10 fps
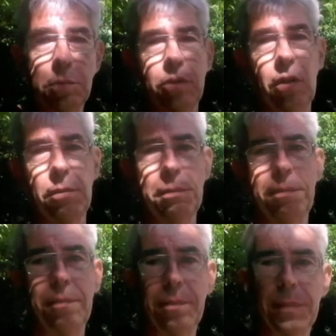a problem.
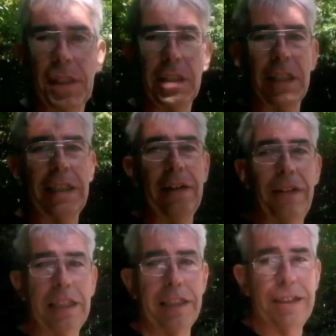Let's get that
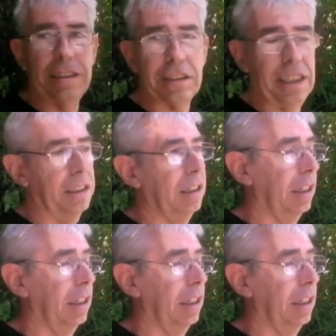round here out the sun.